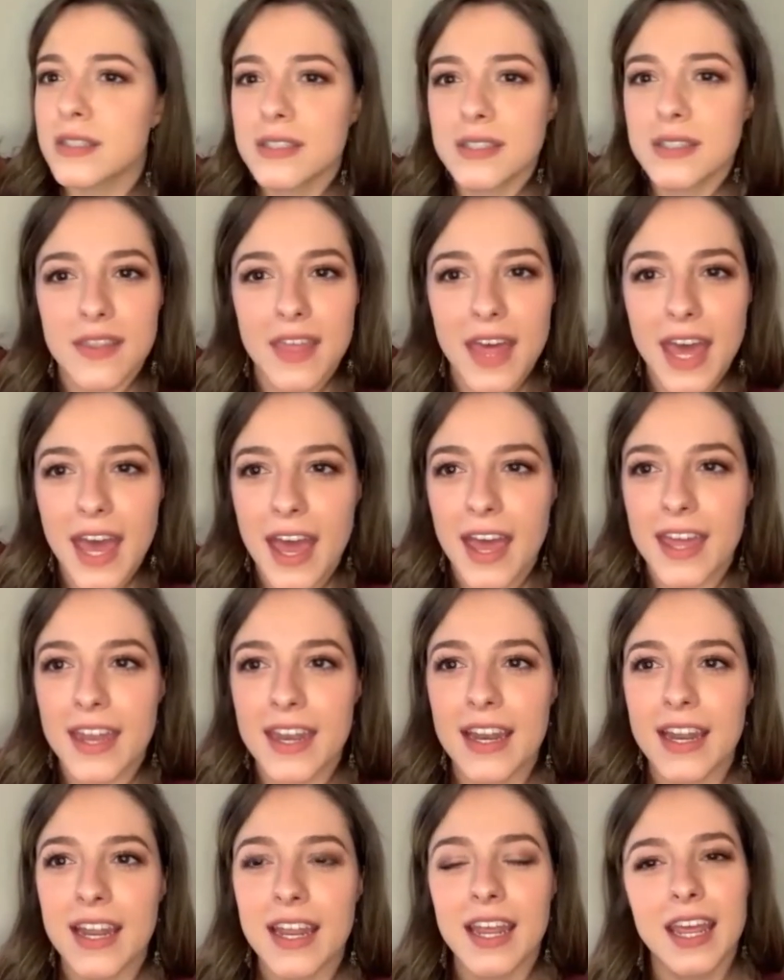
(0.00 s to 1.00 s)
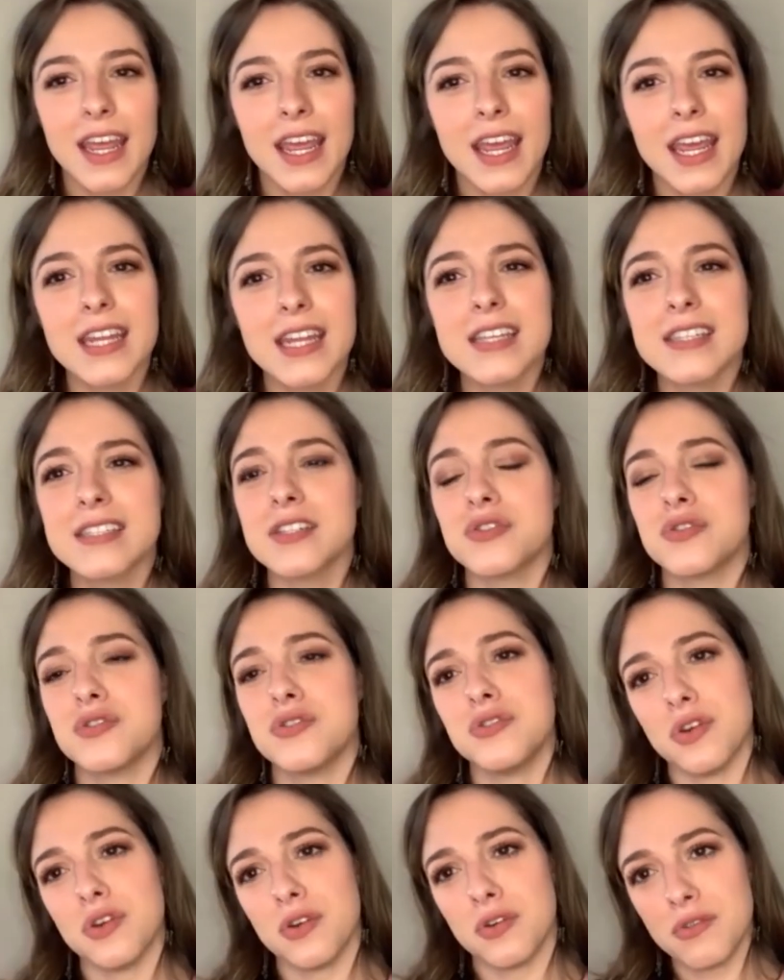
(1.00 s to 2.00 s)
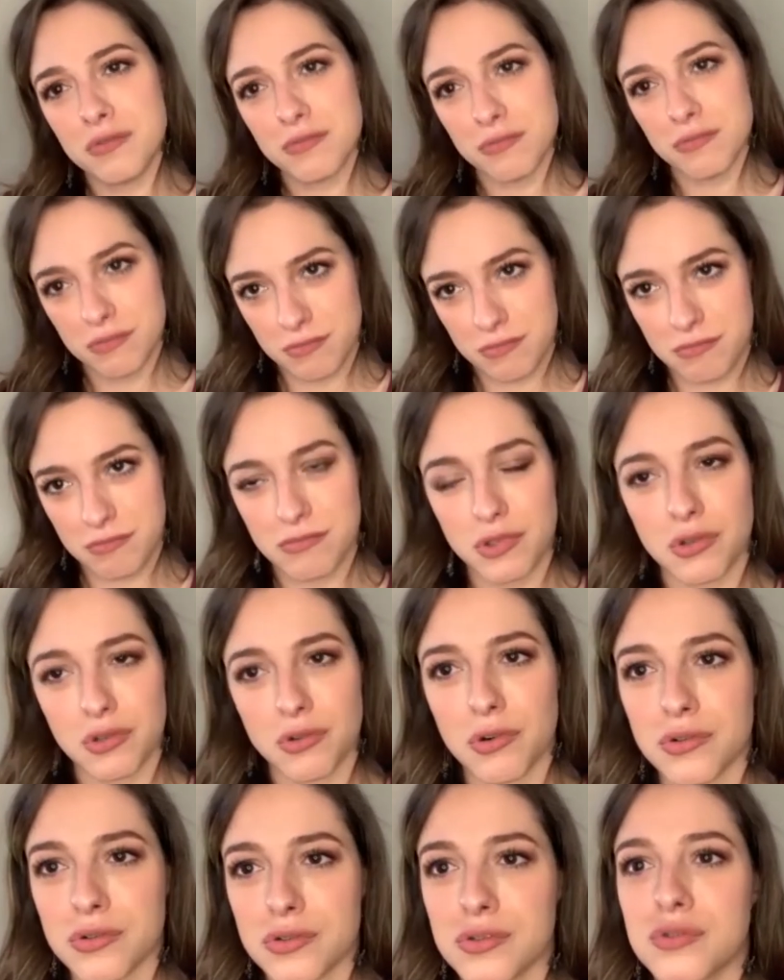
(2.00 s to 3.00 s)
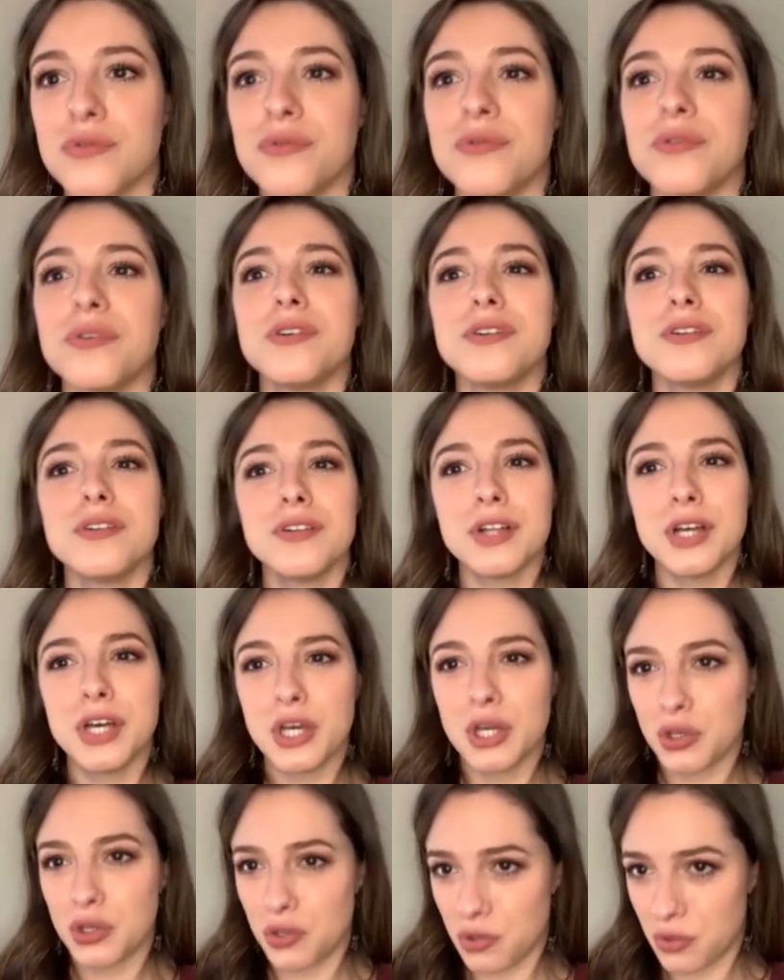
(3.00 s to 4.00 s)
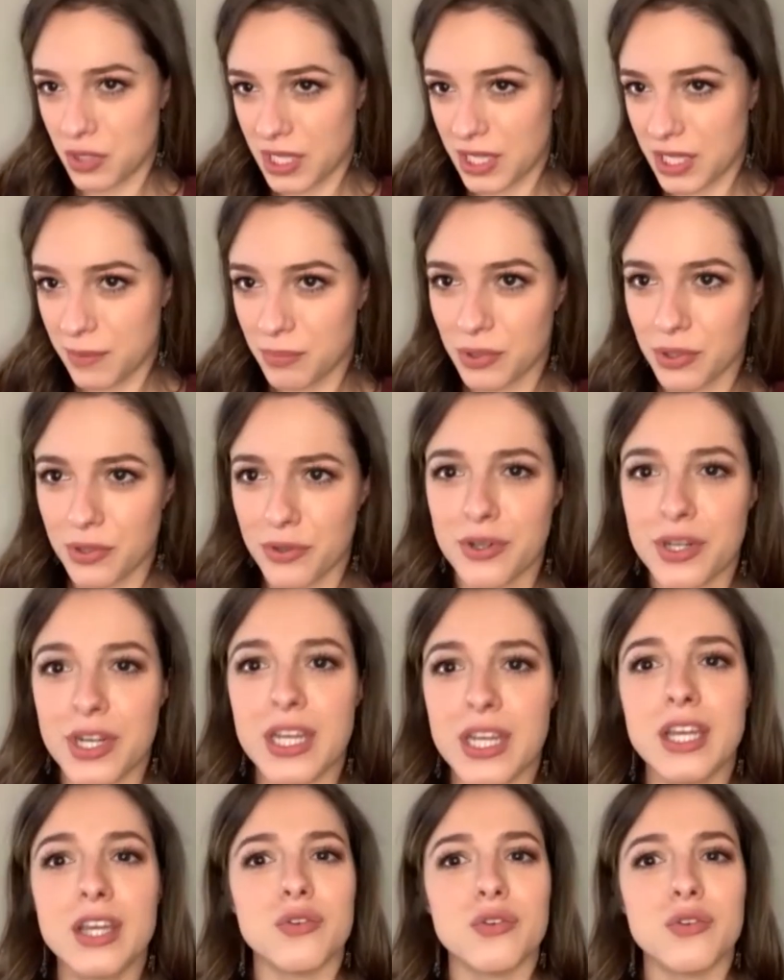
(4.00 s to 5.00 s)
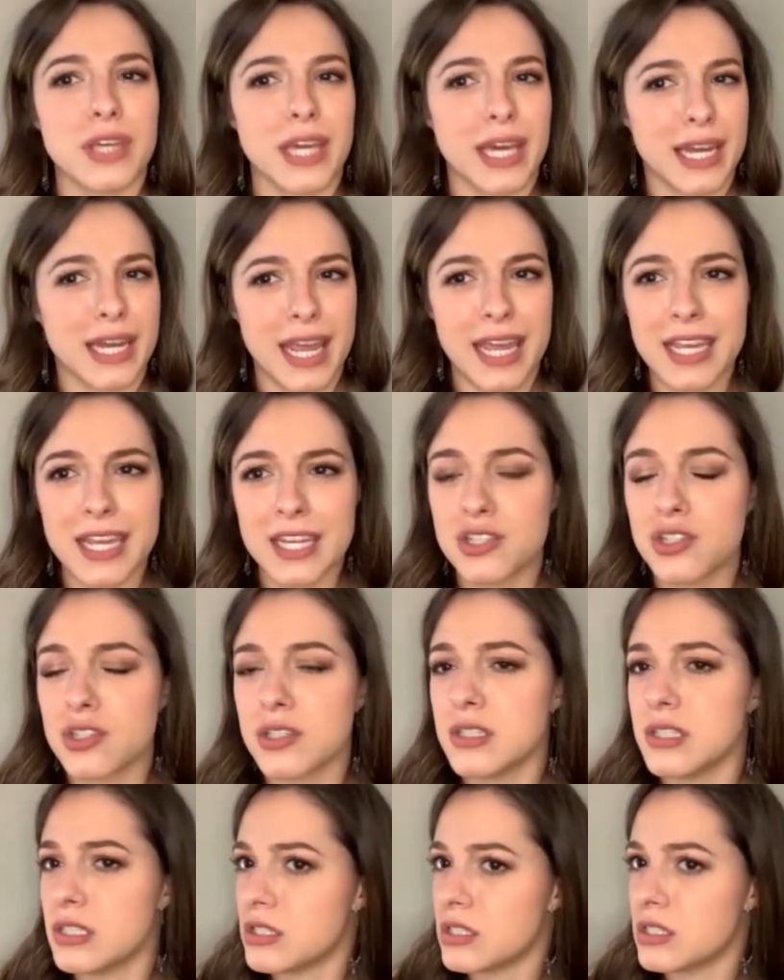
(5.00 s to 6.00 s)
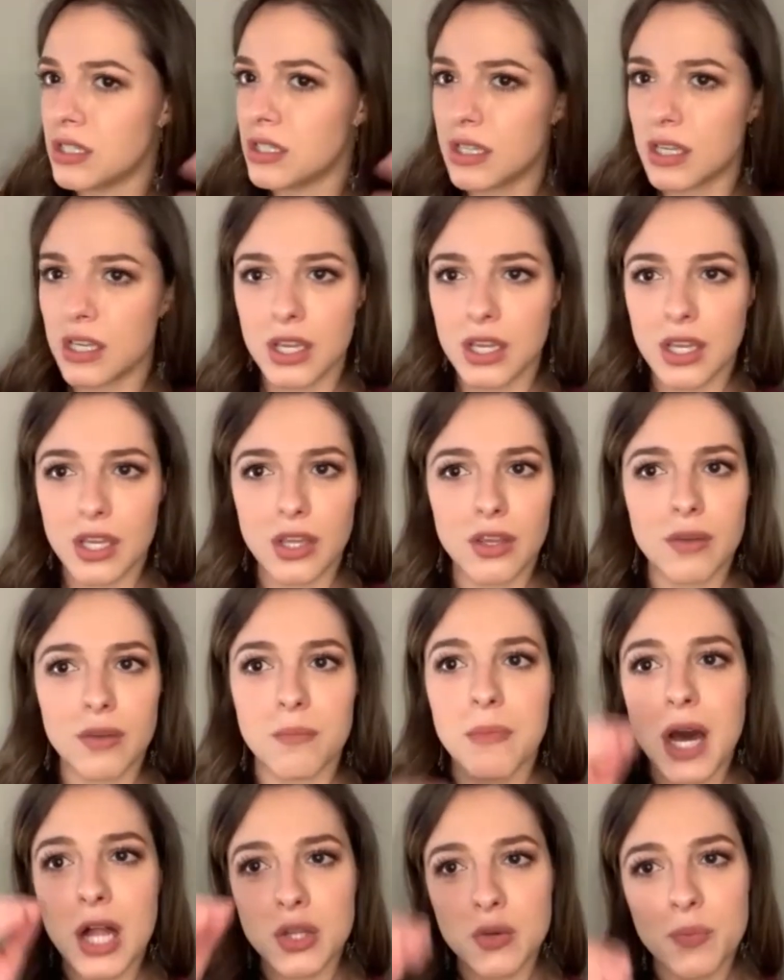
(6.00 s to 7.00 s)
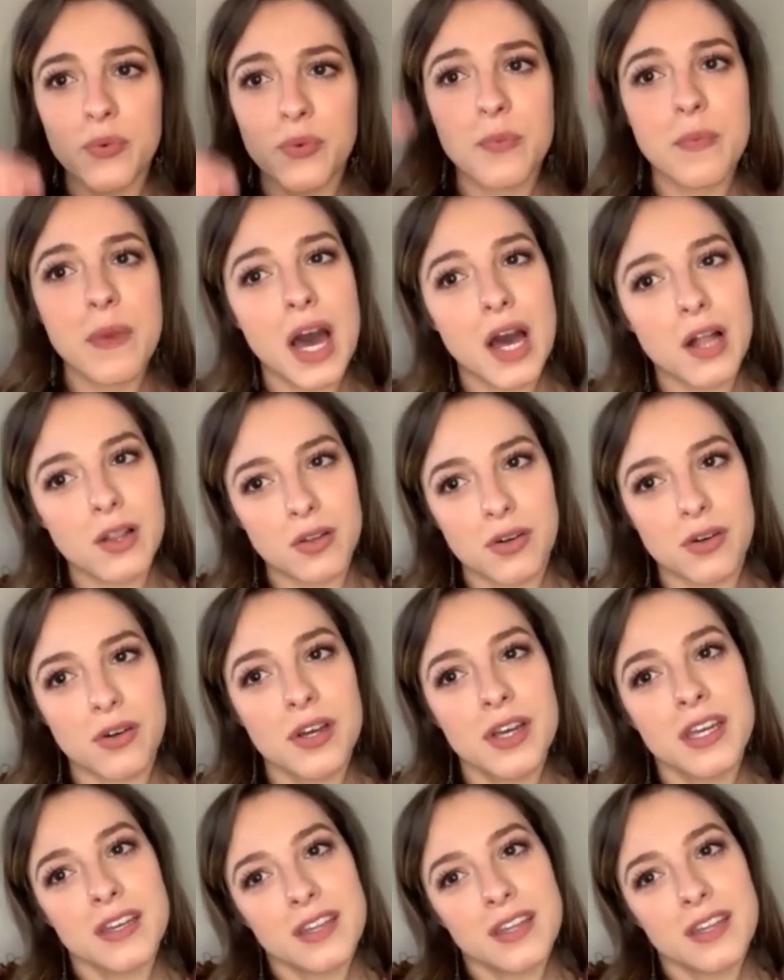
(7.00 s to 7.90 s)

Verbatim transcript: to that. And he says, you know, you go to school, you keep learning, you get agents, malo po malo,